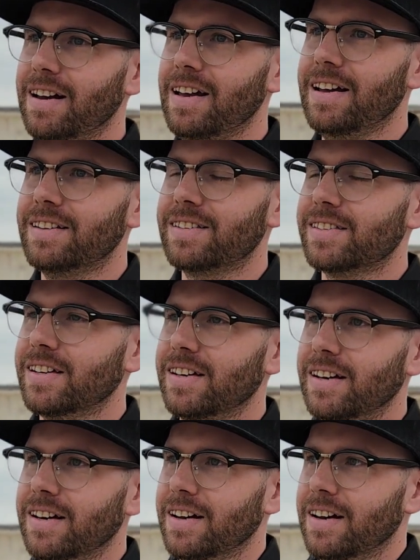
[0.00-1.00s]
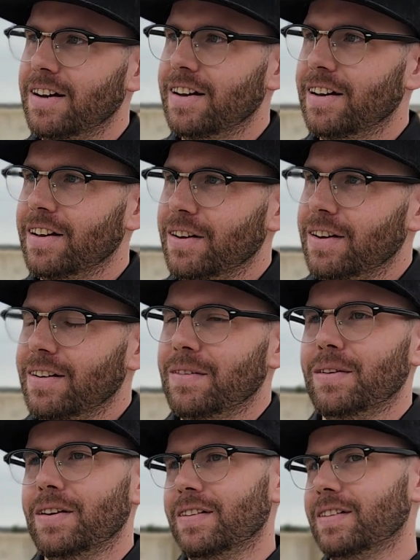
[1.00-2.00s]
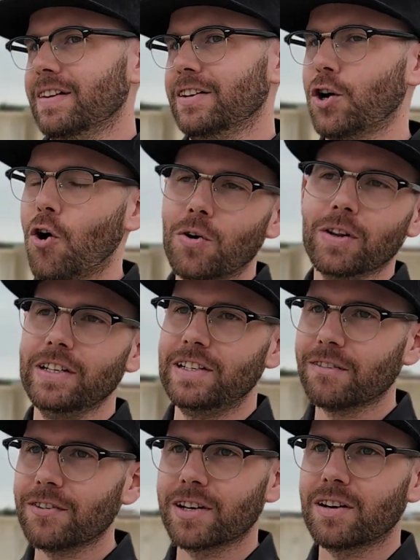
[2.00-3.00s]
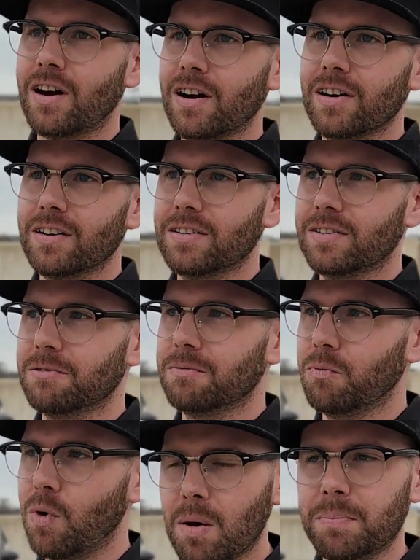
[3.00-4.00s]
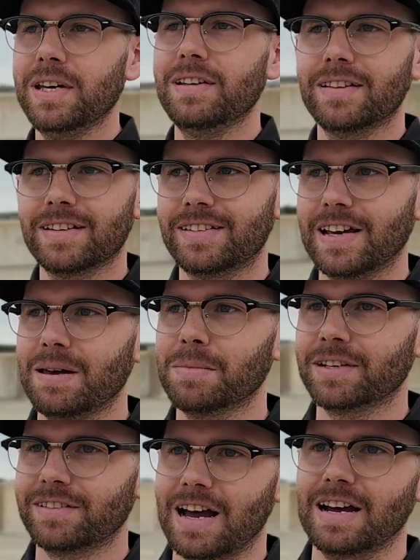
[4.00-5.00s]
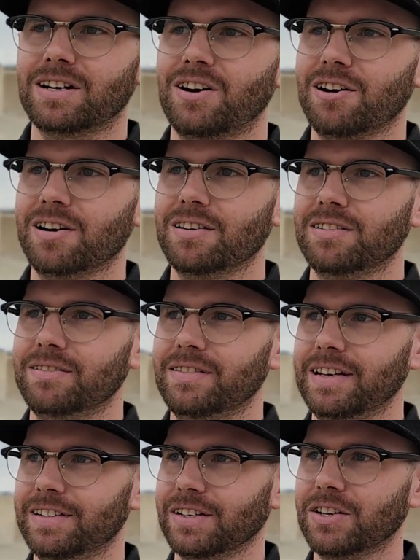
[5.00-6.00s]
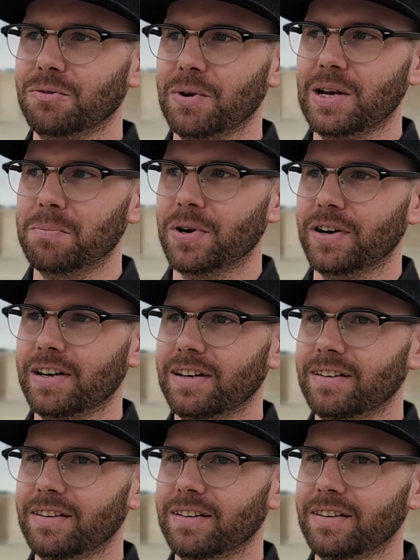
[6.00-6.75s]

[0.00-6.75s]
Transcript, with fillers: It's a totally different car while being the same exact car, is a good way to put it.